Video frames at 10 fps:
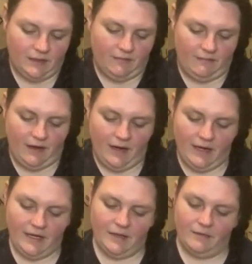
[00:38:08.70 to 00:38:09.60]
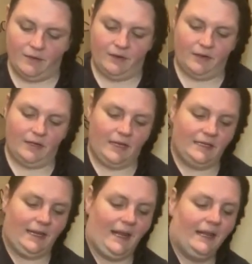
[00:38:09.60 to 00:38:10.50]
Alright, we're going to let
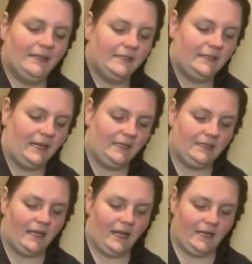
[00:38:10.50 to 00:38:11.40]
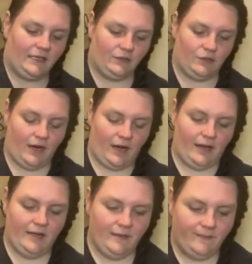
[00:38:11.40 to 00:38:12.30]
that set aside and dry.